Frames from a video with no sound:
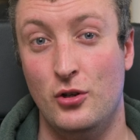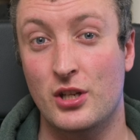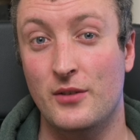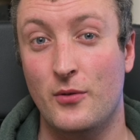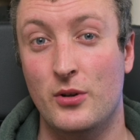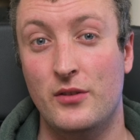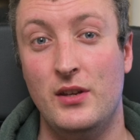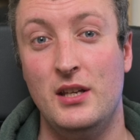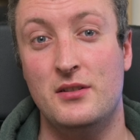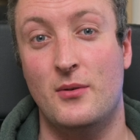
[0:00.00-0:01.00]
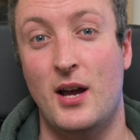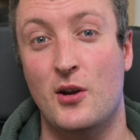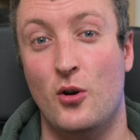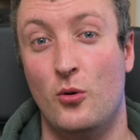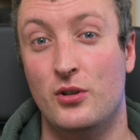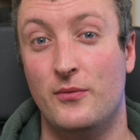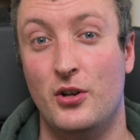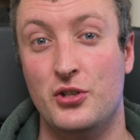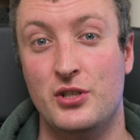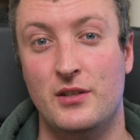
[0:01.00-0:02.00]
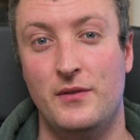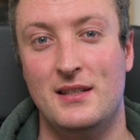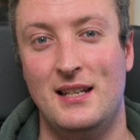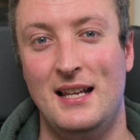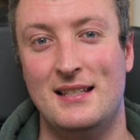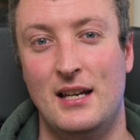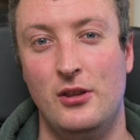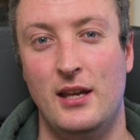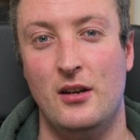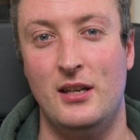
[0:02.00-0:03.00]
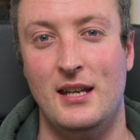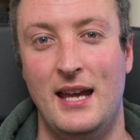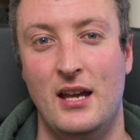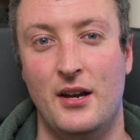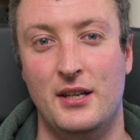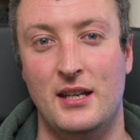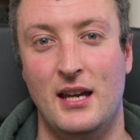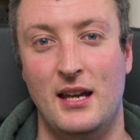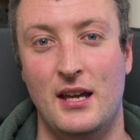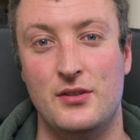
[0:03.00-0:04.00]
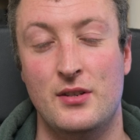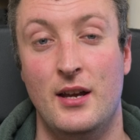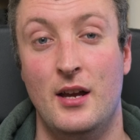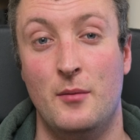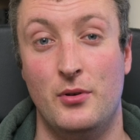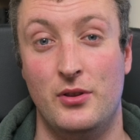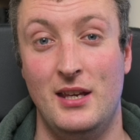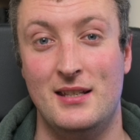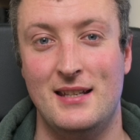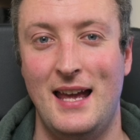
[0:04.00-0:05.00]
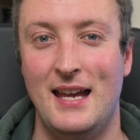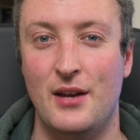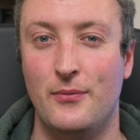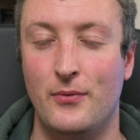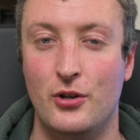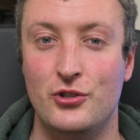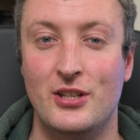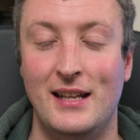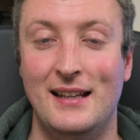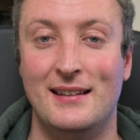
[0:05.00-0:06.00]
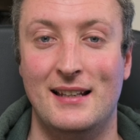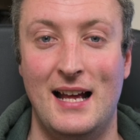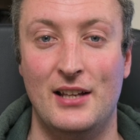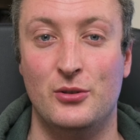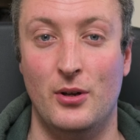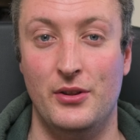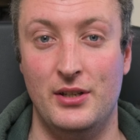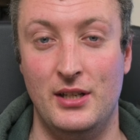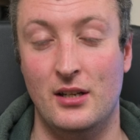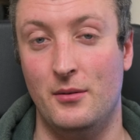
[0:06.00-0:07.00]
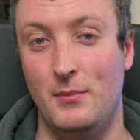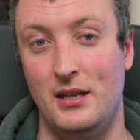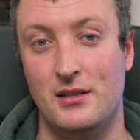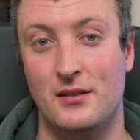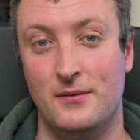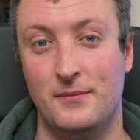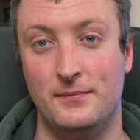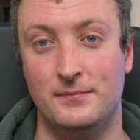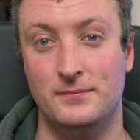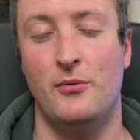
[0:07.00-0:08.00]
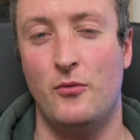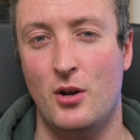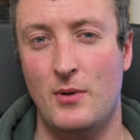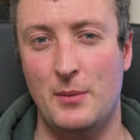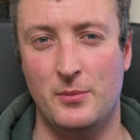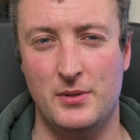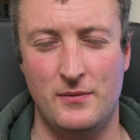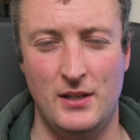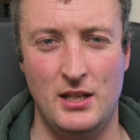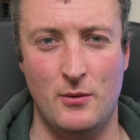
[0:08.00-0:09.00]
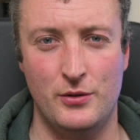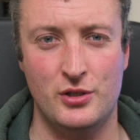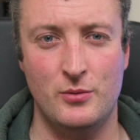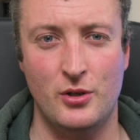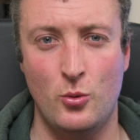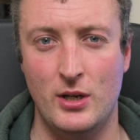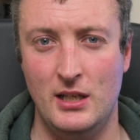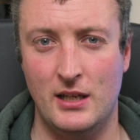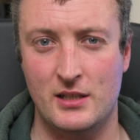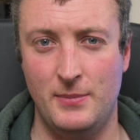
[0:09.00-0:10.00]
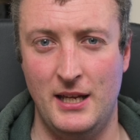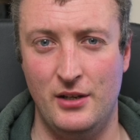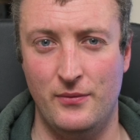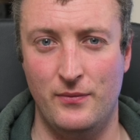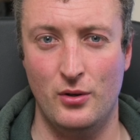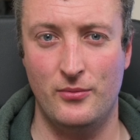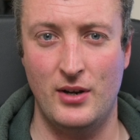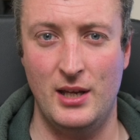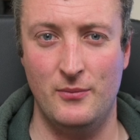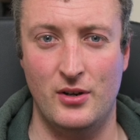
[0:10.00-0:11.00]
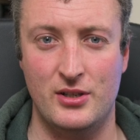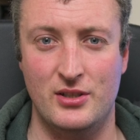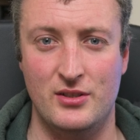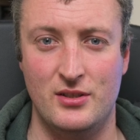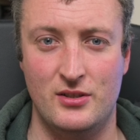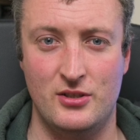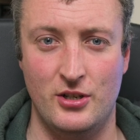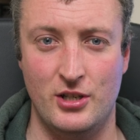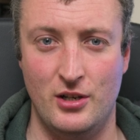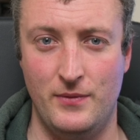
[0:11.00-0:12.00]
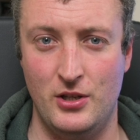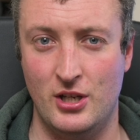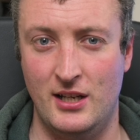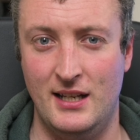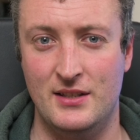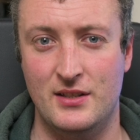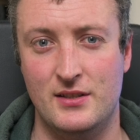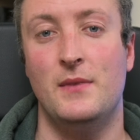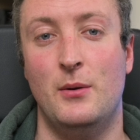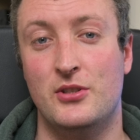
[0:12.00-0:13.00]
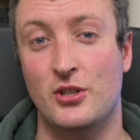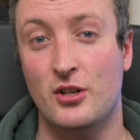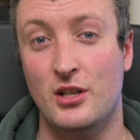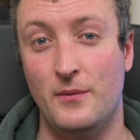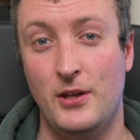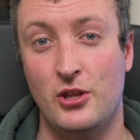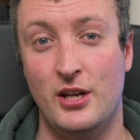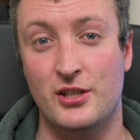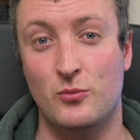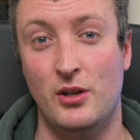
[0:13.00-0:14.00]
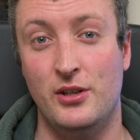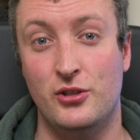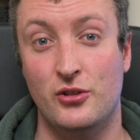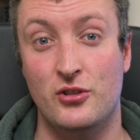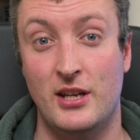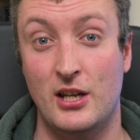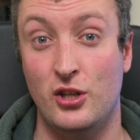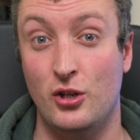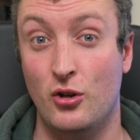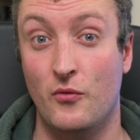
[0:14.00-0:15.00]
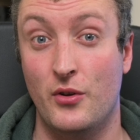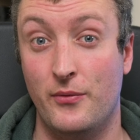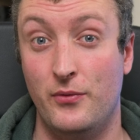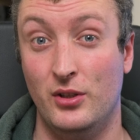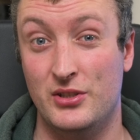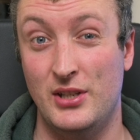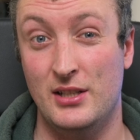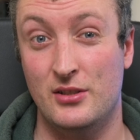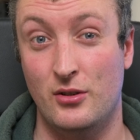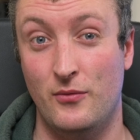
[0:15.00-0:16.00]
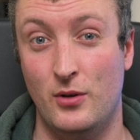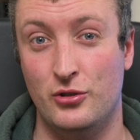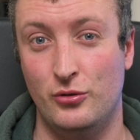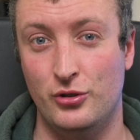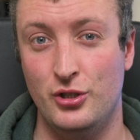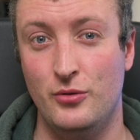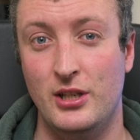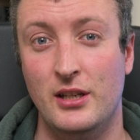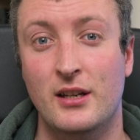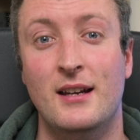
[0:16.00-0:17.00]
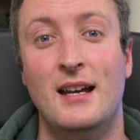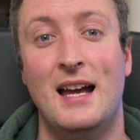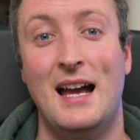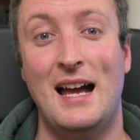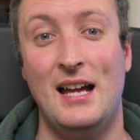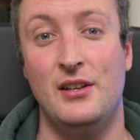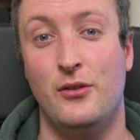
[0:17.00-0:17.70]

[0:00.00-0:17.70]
looking for one of these, there are older versions of this lens out there in AI and AIS, but this AF version is the last one that Nikon made. Before I wrap up this video, I just want to quickly explain full frame versus circular fisheye lenses. Now, a circular fisheye is one that does not actually cover the full sensor of what you're shooting and